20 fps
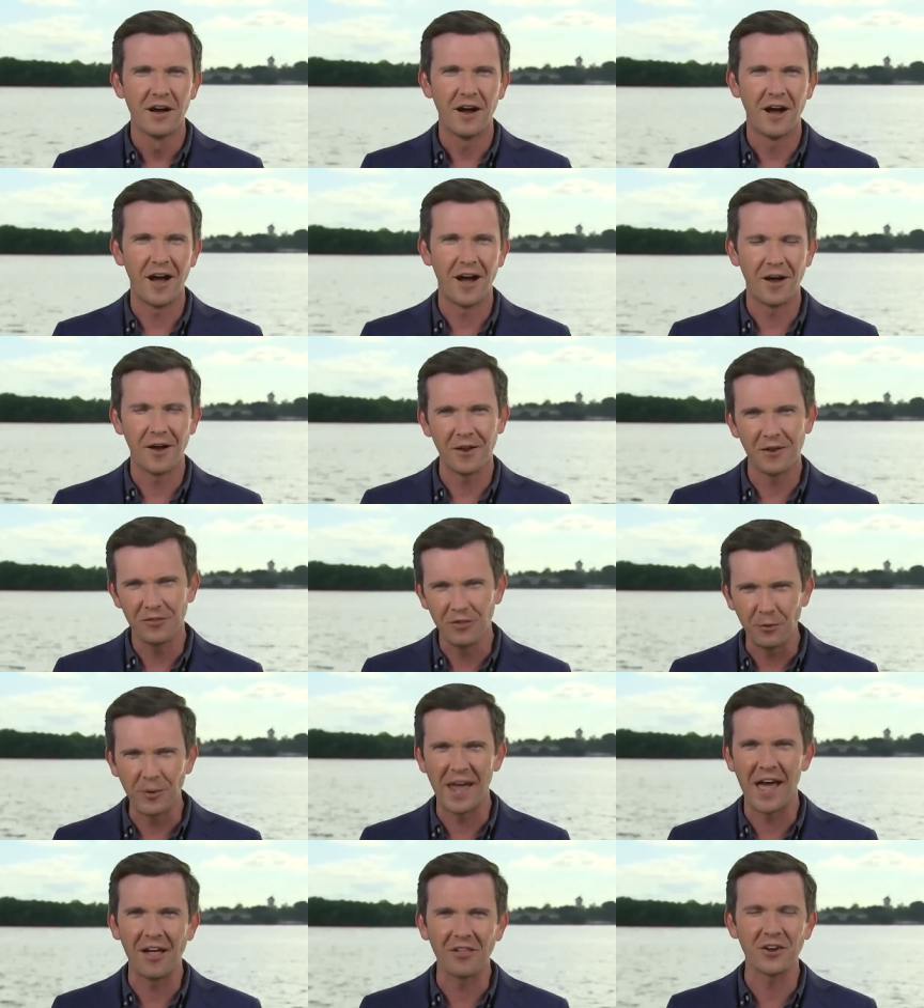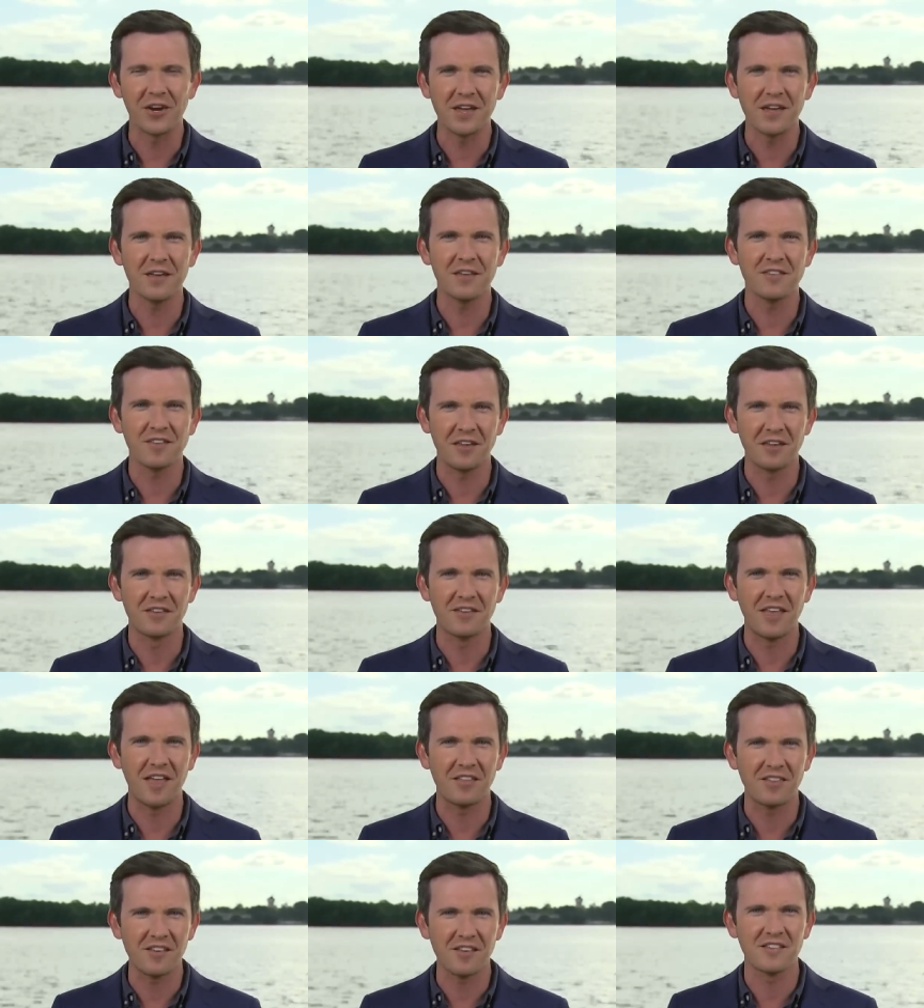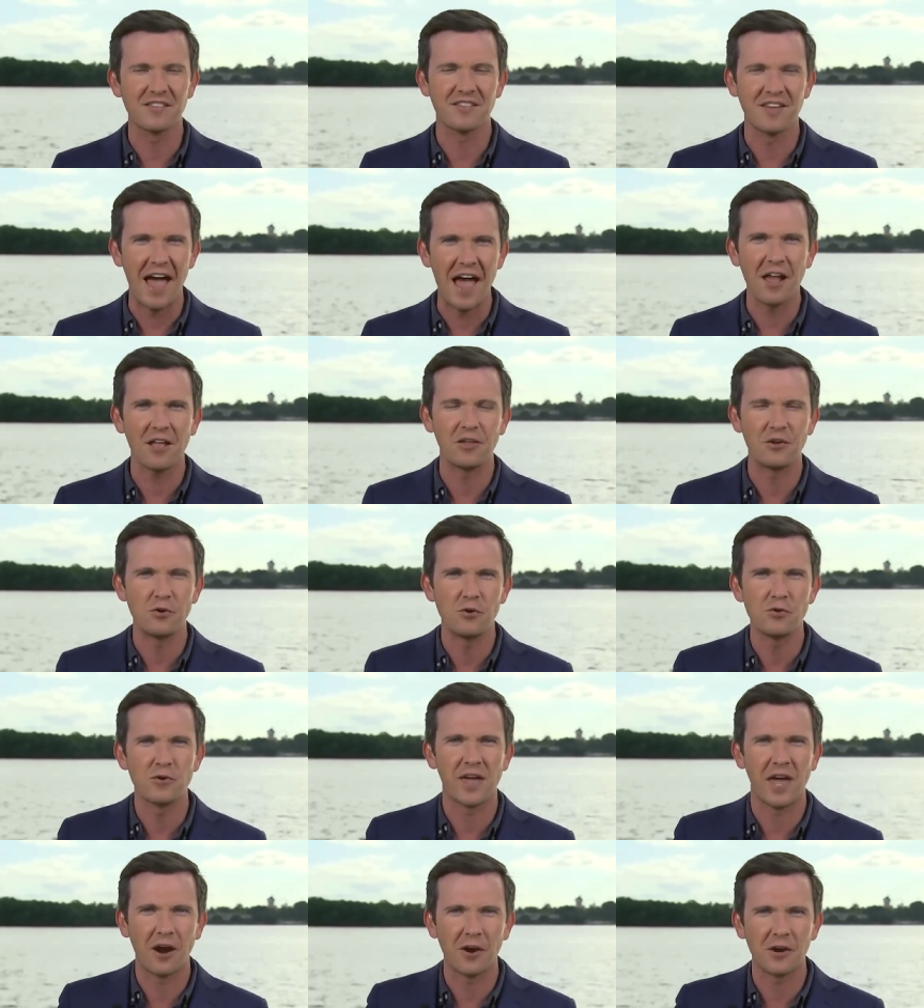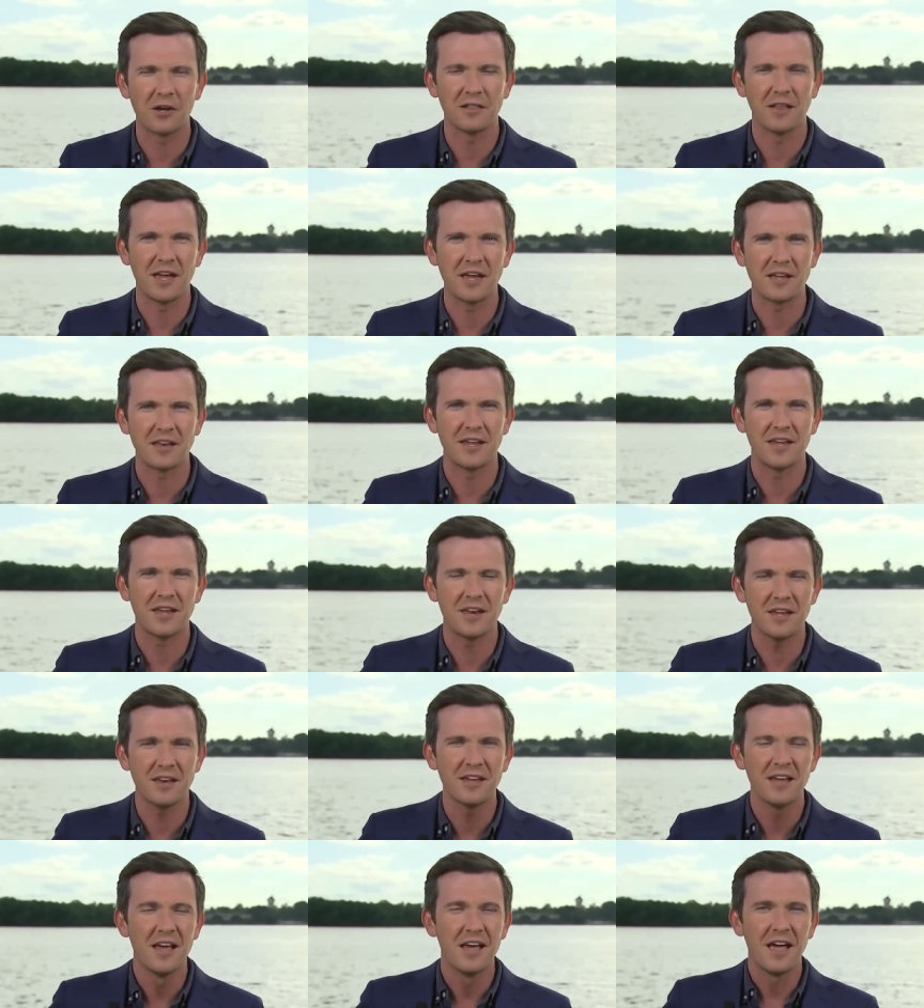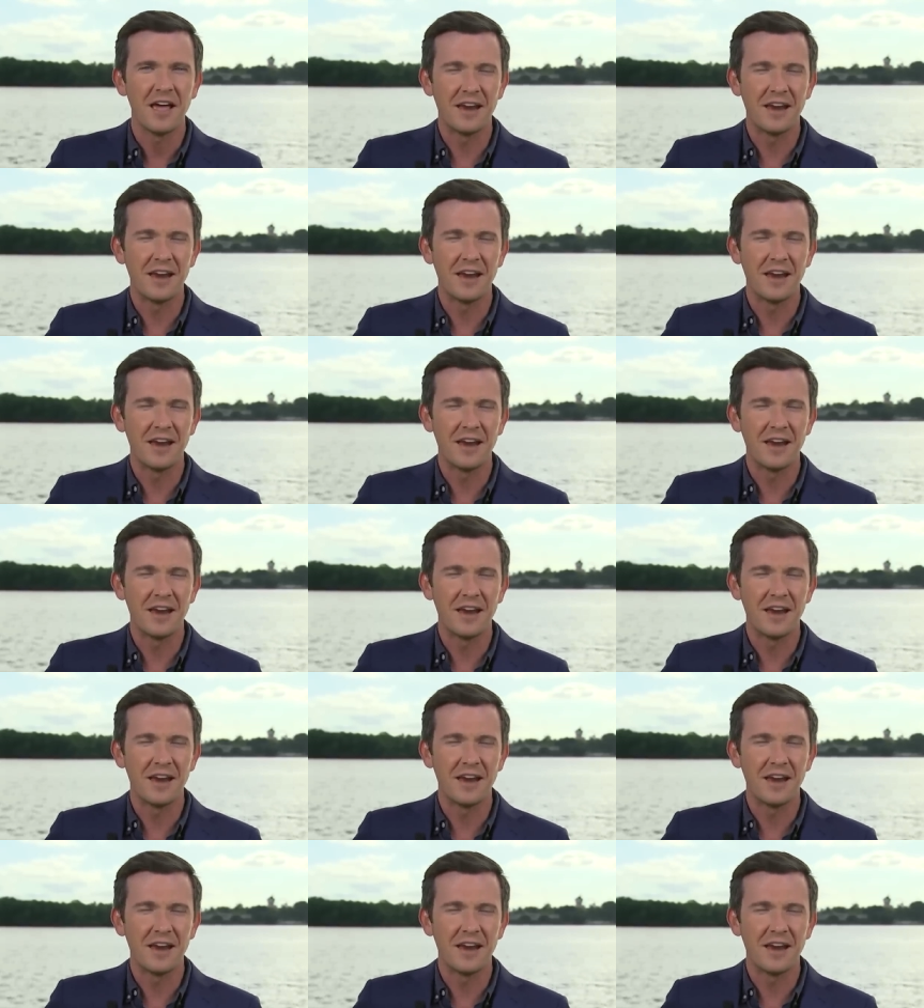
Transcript: uh, the reality is, is that's exactly who Kari Lake needed.